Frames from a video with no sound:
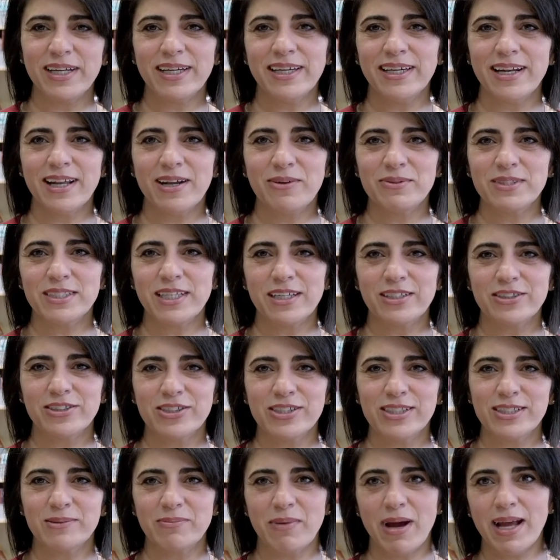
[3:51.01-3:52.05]
And I was
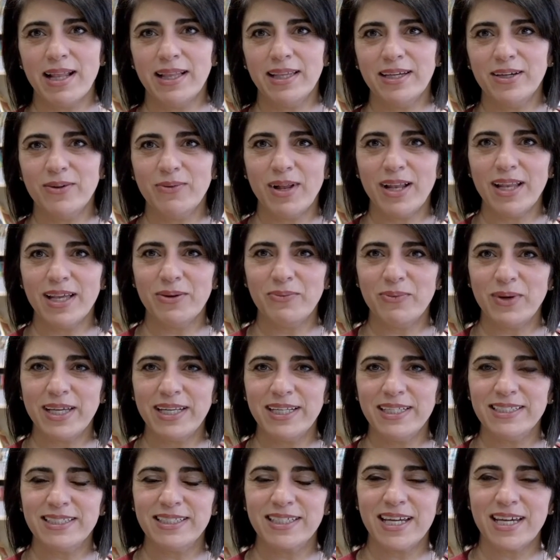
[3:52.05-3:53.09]
actually smiling while I
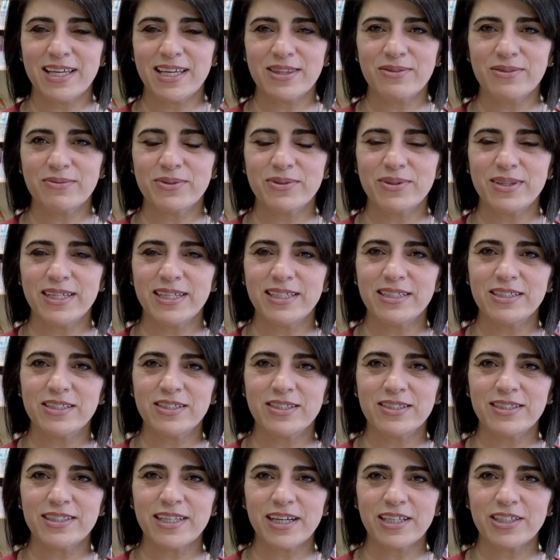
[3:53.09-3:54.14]
waited to get through the
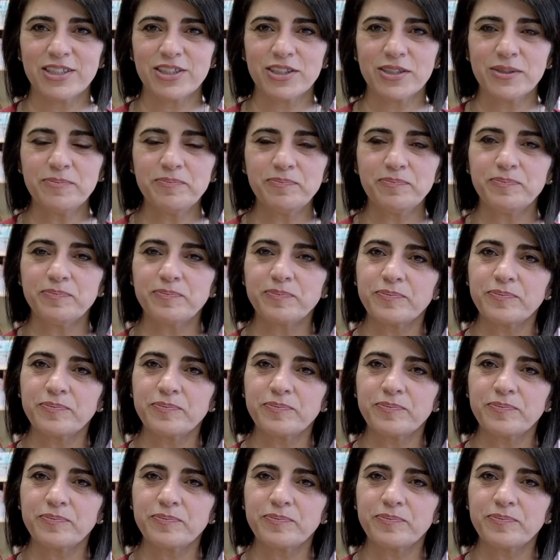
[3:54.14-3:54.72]
intersection.